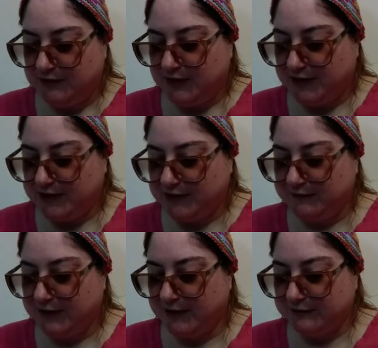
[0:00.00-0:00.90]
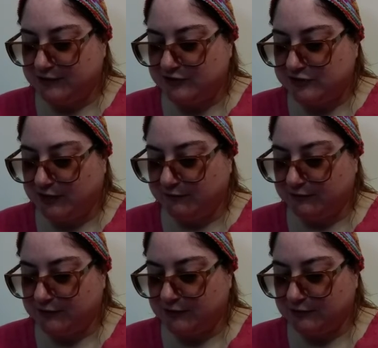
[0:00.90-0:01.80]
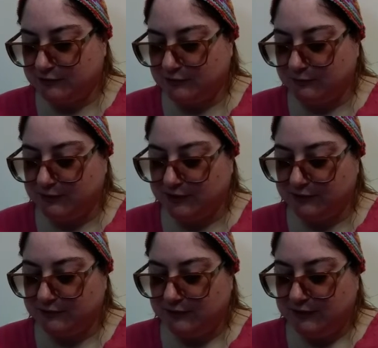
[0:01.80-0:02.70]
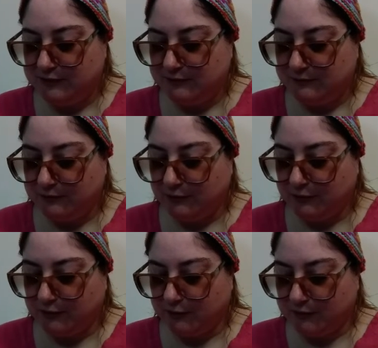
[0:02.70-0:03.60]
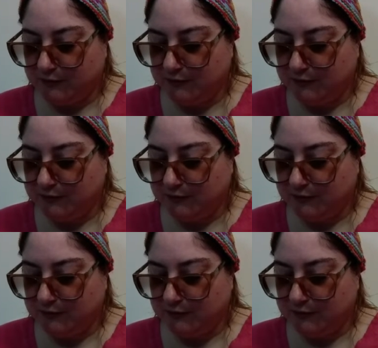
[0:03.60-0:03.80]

I kind of have to shuffle it a little bit more.